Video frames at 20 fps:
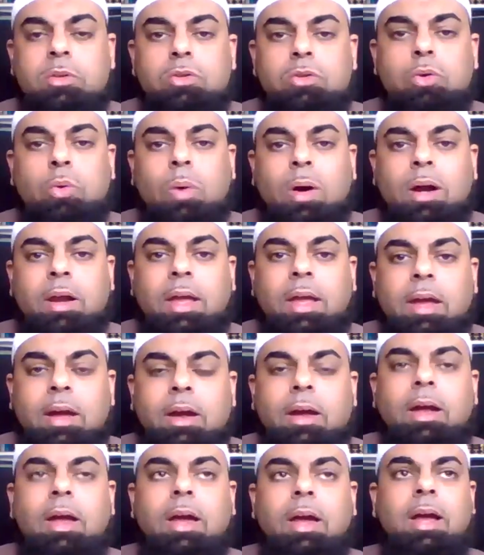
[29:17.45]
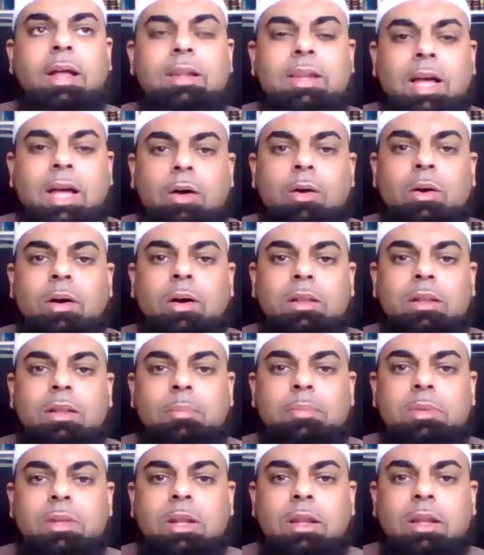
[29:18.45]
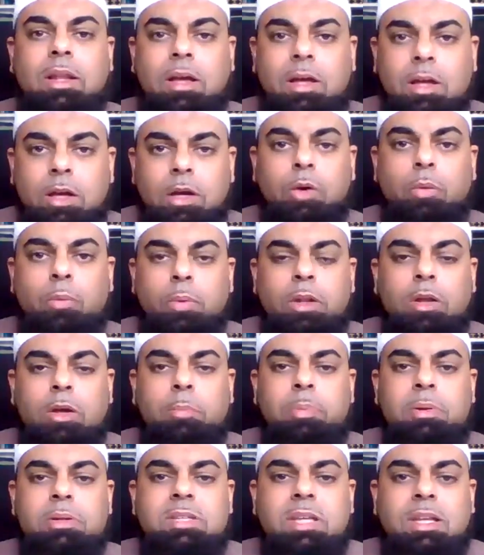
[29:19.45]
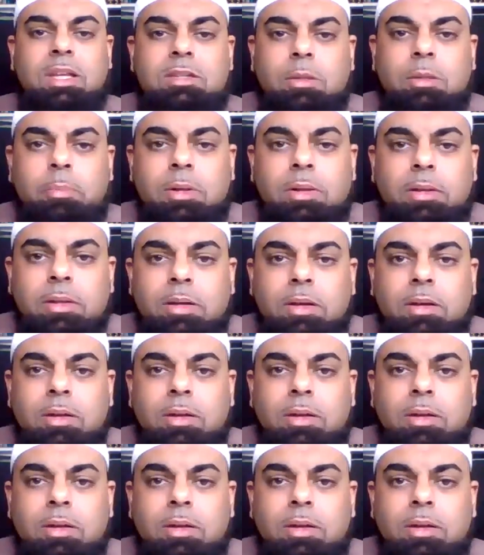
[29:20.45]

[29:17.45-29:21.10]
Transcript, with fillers: do our hair, and now, alhamdulillah, we look presentable.